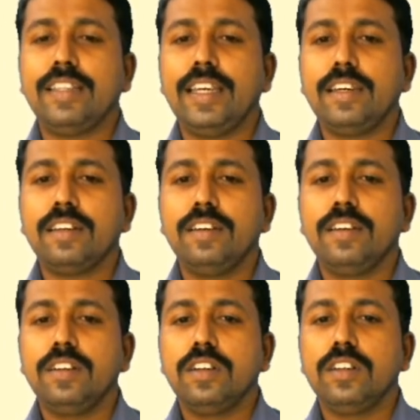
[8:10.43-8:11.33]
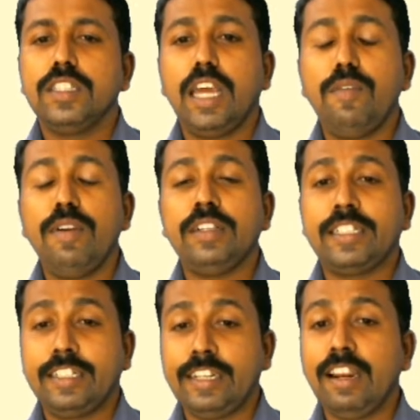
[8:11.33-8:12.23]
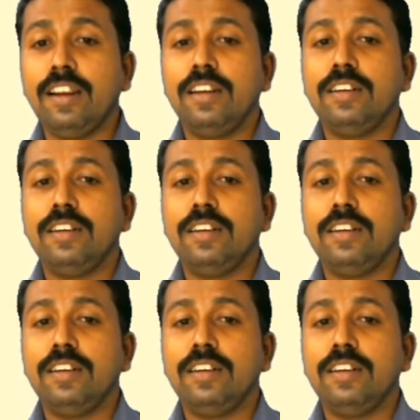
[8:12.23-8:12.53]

there. They will tell